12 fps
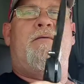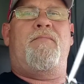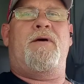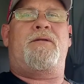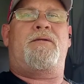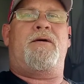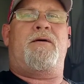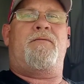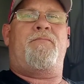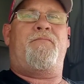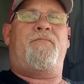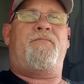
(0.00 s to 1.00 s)
but
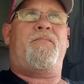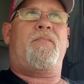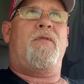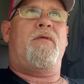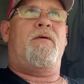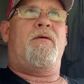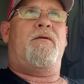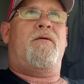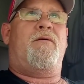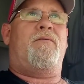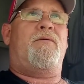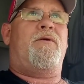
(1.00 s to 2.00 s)

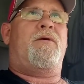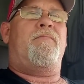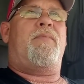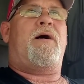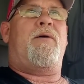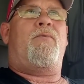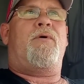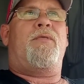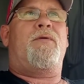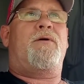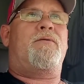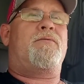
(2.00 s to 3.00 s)
you can buy one of
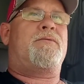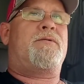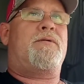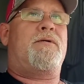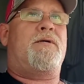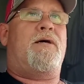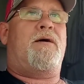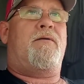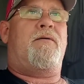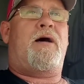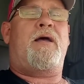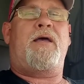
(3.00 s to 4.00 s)
those.
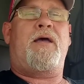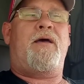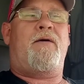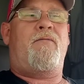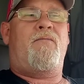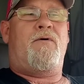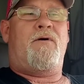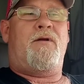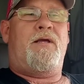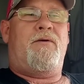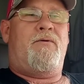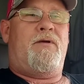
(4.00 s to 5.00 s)
I had one.
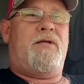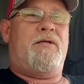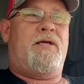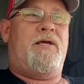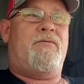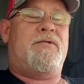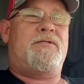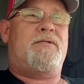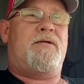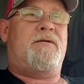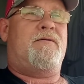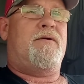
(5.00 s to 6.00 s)
It was
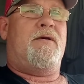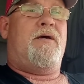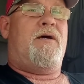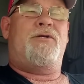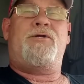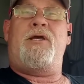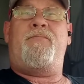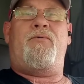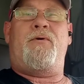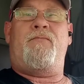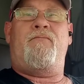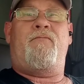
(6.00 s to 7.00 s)
a cheap
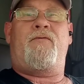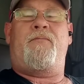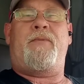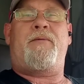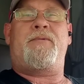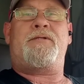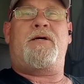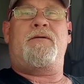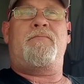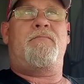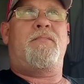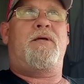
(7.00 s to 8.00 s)
one from
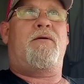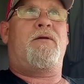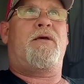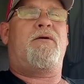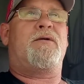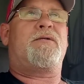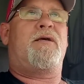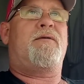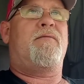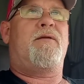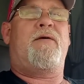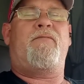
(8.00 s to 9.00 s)
Amazon. It only cost like
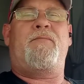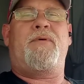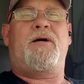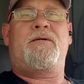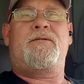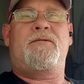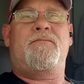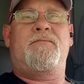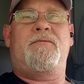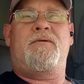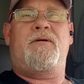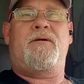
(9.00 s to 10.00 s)
$11.
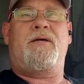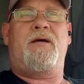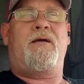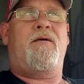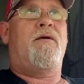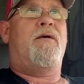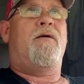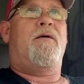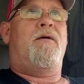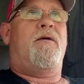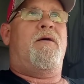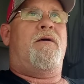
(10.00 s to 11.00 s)
Okay,
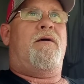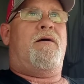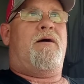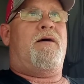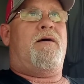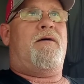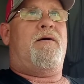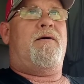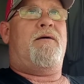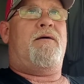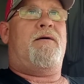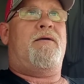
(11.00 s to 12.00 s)

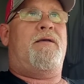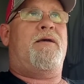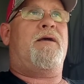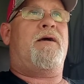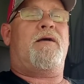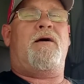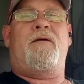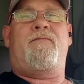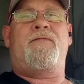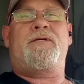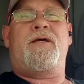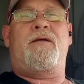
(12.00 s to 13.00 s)
it got
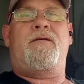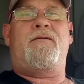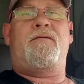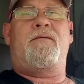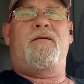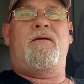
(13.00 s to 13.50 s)
confiscated.